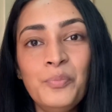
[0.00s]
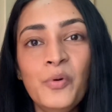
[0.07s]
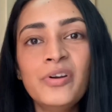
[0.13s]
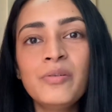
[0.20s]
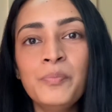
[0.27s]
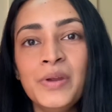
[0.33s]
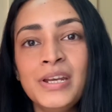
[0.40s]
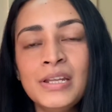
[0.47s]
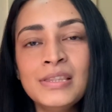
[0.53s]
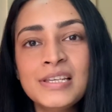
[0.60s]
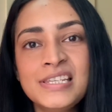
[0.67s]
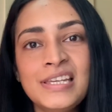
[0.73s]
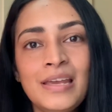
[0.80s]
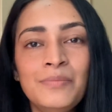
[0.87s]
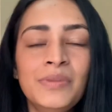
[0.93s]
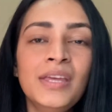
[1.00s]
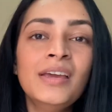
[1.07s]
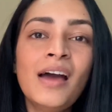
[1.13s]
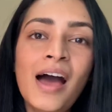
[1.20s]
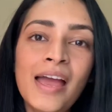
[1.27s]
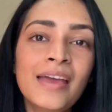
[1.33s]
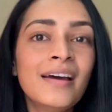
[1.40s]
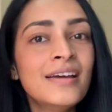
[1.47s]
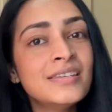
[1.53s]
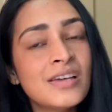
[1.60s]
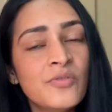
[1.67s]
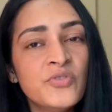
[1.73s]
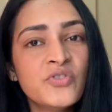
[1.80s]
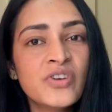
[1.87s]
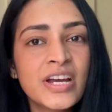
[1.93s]
on repeating the same thing. Hi guys, how
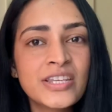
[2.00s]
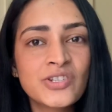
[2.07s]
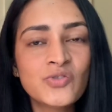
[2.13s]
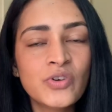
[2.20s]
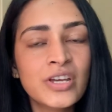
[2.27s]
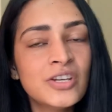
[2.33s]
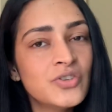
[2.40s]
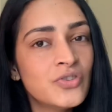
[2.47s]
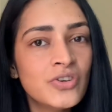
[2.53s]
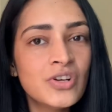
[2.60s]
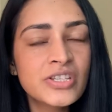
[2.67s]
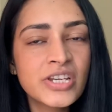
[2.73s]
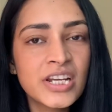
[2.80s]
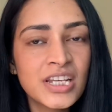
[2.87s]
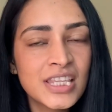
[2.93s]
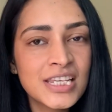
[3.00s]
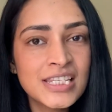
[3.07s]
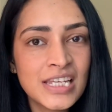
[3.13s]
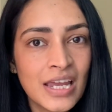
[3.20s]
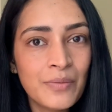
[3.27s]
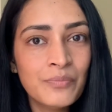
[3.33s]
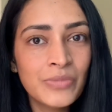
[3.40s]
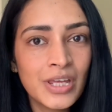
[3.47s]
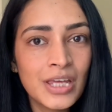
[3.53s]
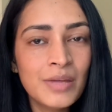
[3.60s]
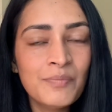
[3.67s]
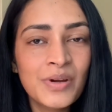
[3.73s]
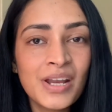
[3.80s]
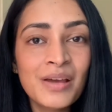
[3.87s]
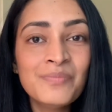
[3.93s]
are you guys doing? And today also I did the same thing,
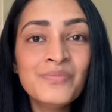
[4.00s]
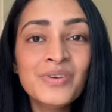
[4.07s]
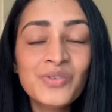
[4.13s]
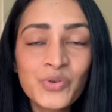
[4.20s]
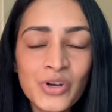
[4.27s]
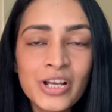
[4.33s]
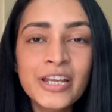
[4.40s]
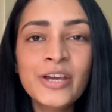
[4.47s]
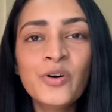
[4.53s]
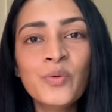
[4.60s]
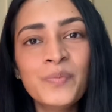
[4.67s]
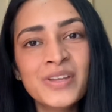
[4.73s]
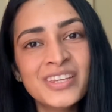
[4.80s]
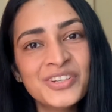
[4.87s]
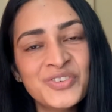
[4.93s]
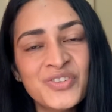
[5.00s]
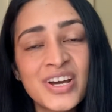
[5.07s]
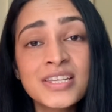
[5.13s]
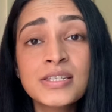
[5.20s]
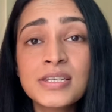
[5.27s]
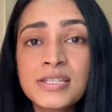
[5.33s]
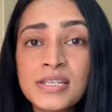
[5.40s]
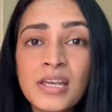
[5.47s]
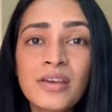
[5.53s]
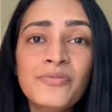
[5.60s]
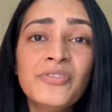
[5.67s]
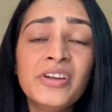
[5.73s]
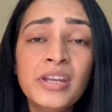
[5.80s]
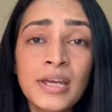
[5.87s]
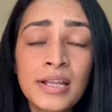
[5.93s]
but I'm really hoping that you guys are safe
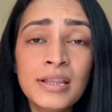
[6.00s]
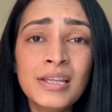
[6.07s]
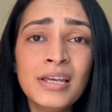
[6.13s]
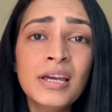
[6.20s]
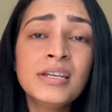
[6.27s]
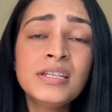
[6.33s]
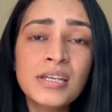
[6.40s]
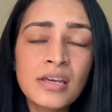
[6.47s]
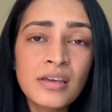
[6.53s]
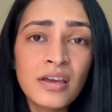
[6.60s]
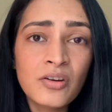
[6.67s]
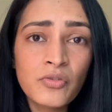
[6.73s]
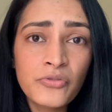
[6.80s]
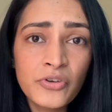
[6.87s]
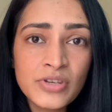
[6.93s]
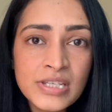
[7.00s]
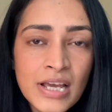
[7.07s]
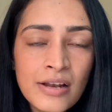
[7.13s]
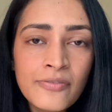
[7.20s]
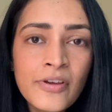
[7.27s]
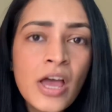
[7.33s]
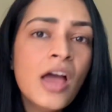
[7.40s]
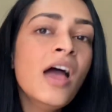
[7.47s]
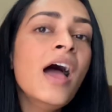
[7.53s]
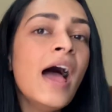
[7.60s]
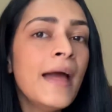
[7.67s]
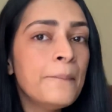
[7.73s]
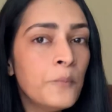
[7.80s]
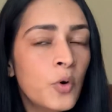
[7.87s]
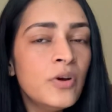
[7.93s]
and healthy and taking care of yourself,
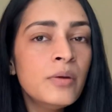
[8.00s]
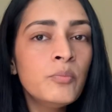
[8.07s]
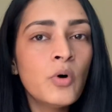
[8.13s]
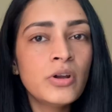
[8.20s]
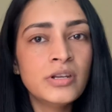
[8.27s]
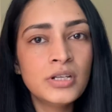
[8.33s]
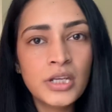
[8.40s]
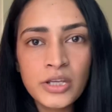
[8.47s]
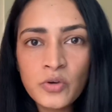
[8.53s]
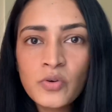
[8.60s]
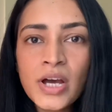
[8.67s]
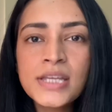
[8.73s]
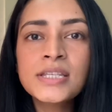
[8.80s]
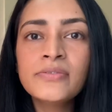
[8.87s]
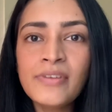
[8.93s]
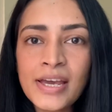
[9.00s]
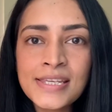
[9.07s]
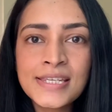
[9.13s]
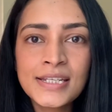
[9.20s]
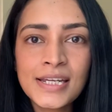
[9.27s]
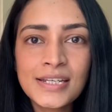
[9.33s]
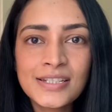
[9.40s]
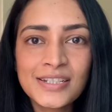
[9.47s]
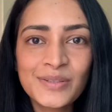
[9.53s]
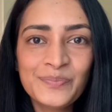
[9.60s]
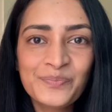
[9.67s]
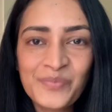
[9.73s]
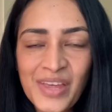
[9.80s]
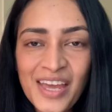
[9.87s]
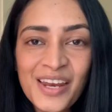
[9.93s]
and more importantly, you guys are vaccinated.
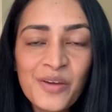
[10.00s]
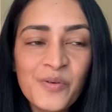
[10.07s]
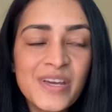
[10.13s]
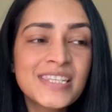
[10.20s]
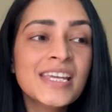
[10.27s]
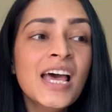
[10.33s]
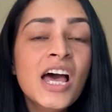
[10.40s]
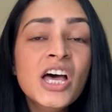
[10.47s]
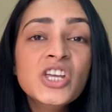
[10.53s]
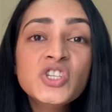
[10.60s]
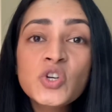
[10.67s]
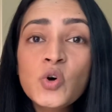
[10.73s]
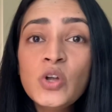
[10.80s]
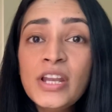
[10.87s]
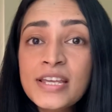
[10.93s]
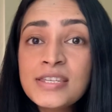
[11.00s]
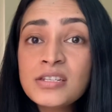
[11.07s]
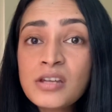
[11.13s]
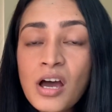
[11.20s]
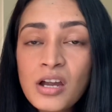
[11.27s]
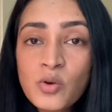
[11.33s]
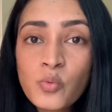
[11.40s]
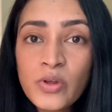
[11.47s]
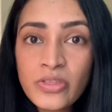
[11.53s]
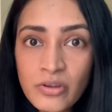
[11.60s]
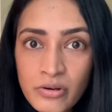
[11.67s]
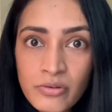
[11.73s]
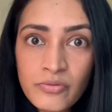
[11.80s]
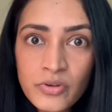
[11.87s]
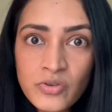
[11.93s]
Anyways, so let's start with the
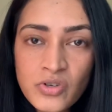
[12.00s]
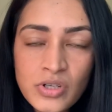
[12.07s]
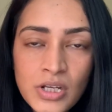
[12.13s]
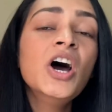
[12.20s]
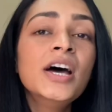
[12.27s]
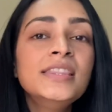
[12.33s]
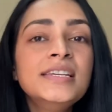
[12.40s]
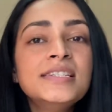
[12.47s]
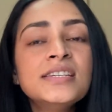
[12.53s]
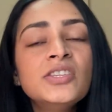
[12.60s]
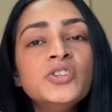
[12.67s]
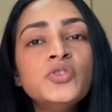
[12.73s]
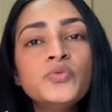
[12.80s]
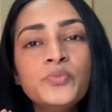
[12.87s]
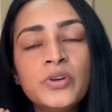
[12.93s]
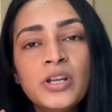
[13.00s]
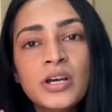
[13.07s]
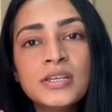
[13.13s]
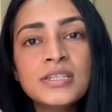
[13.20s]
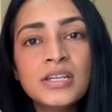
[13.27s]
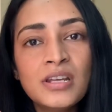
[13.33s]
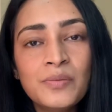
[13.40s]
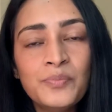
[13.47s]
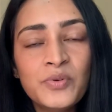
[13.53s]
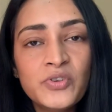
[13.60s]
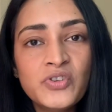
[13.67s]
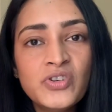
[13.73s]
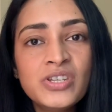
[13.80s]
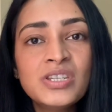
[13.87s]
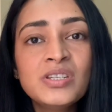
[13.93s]
review today. These are the two products that I
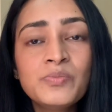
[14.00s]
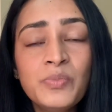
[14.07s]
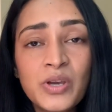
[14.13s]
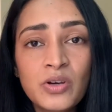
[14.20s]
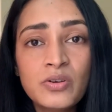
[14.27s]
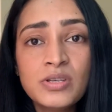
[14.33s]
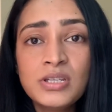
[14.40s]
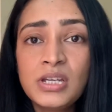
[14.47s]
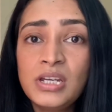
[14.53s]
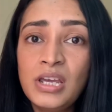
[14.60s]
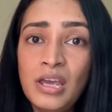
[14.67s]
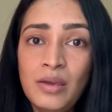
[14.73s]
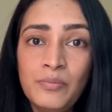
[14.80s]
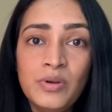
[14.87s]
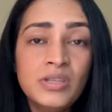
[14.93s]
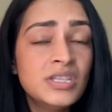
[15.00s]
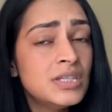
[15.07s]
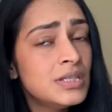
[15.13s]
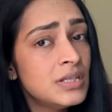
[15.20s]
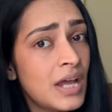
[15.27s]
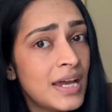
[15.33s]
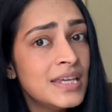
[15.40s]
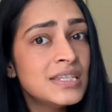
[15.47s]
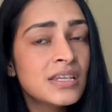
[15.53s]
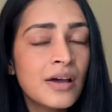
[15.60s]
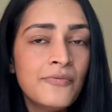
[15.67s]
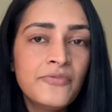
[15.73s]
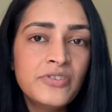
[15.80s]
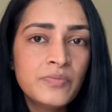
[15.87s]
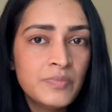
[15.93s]
purchased because it came in nice
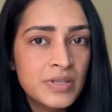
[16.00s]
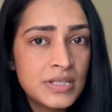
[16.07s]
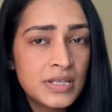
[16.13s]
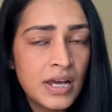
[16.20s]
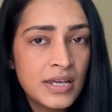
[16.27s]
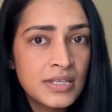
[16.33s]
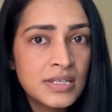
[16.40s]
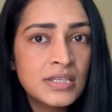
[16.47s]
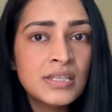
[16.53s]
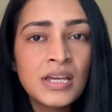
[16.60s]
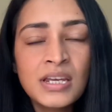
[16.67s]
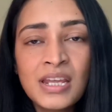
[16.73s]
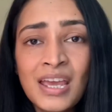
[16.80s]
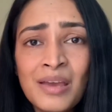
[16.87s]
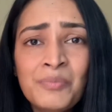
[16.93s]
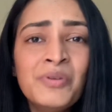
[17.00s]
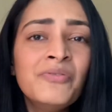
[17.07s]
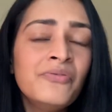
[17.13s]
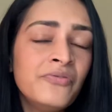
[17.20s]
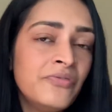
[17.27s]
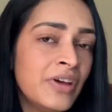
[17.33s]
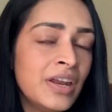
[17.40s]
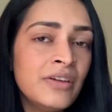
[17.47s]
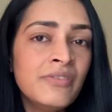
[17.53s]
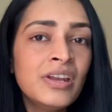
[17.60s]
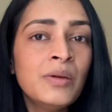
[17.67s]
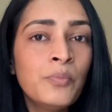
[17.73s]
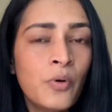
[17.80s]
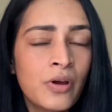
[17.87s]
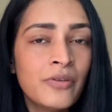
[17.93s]
comfortable sizes. It came in
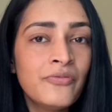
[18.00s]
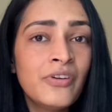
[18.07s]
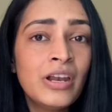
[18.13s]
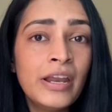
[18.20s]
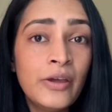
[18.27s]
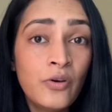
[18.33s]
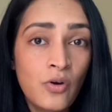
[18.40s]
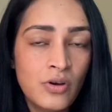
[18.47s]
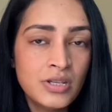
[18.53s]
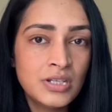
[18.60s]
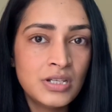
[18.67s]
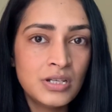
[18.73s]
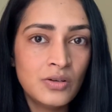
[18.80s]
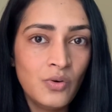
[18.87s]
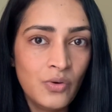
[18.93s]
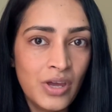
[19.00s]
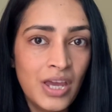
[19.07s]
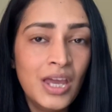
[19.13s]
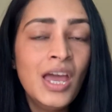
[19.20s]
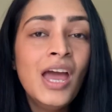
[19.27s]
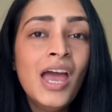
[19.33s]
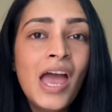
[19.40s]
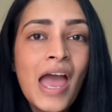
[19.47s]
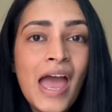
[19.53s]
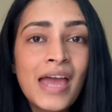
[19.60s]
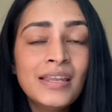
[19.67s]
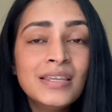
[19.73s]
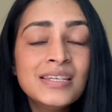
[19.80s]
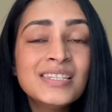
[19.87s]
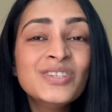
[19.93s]
very pocket friendly cost, okay?
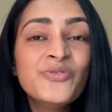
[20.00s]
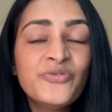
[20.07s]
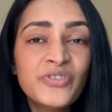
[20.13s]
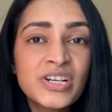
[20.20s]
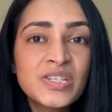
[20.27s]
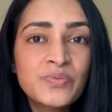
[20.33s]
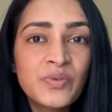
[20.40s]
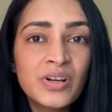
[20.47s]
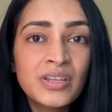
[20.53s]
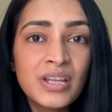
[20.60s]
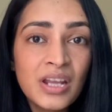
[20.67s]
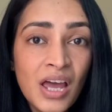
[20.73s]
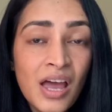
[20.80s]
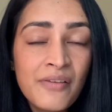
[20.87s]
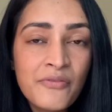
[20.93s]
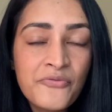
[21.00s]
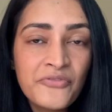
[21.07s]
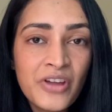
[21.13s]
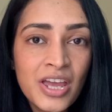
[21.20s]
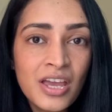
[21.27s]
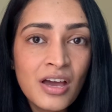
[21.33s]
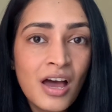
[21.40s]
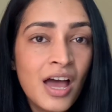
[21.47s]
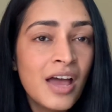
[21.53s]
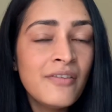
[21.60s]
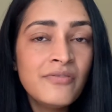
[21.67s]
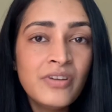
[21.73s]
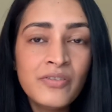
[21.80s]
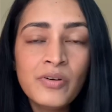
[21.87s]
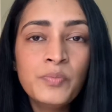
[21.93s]
And this is the first product that I have of Nykaa. I
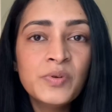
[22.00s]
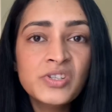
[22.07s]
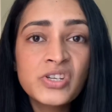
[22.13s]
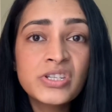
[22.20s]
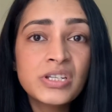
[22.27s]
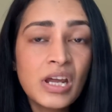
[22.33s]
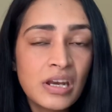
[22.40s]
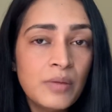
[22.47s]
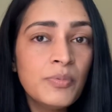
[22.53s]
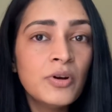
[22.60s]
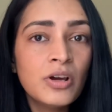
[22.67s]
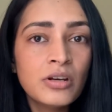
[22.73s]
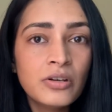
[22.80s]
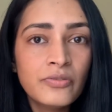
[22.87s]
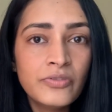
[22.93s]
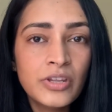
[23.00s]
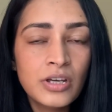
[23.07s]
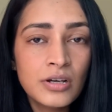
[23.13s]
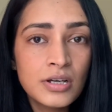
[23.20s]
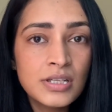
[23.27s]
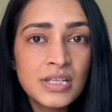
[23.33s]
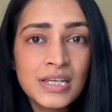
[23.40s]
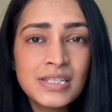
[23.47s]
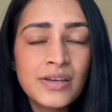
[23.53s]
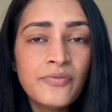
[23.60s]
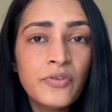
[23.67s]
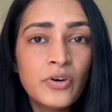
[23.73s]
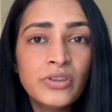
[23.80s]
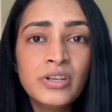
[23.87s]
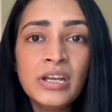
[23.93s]
have never purchased any product of theirs except
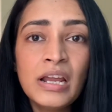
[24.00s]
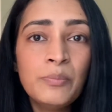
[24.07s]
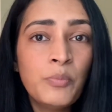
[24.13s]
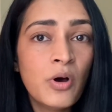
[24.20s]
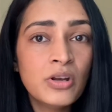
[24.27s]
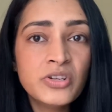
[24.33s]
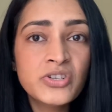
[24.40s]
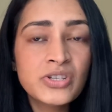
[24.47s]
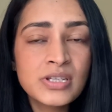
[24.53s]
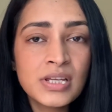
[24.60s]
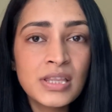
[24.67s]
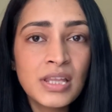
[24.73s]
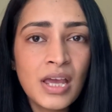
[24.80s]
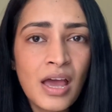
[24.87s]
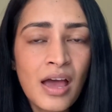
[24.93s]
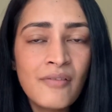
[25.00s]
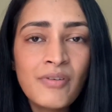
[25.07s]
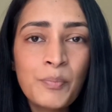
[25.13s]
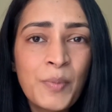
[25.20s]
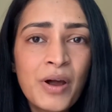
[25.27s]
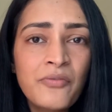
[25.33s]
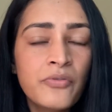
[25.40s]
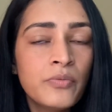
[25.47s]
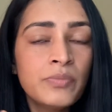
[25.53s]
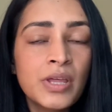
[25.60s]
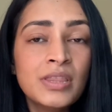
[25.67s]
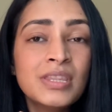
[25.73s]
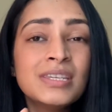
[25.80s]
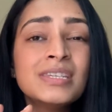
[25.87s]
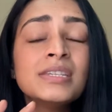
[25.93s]
for the nail polishes that they have. Apart from
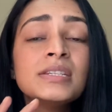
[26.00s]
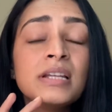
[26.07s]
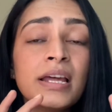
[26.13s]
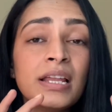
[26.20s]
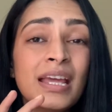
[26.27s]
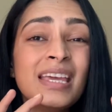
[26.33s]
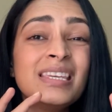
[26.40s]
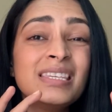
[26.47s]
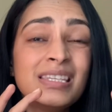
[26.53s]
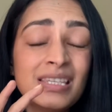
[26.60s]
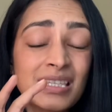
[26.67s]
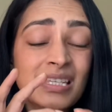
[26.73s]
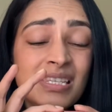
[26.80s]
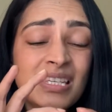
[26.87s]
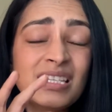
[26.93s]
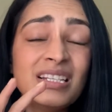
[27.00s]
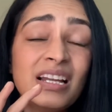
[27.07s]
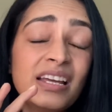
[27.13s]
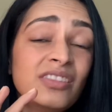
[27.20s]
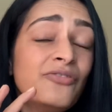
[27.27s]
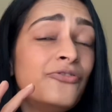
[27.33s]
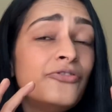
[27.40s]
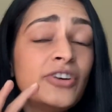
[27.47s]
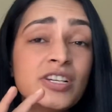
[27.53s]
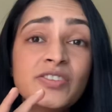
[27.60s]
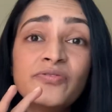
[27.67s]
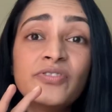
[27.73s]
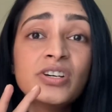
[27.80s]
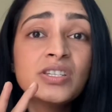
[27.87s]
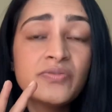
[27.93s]
that, this is like the
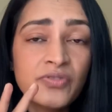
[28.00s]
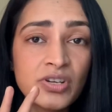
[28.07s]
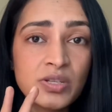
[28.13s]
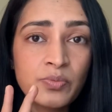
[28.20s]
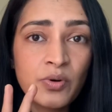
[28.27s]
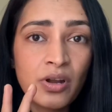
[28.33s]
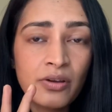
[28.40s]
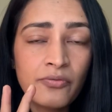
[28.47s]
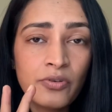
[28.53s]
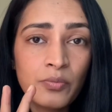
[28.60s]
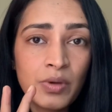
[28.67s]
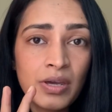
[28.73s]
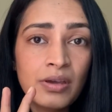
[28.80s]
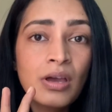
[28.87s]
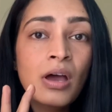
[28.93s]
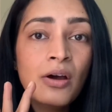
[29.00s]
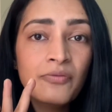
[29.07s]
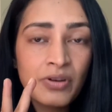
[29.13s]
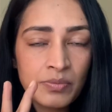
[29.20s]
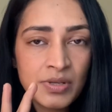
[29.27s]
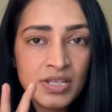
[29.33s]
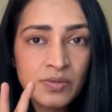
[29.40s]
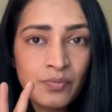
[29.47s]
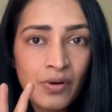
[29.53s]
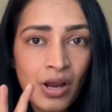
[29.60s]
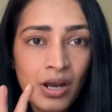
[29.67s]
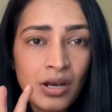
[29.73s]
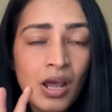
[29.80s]
first product for me from this brand.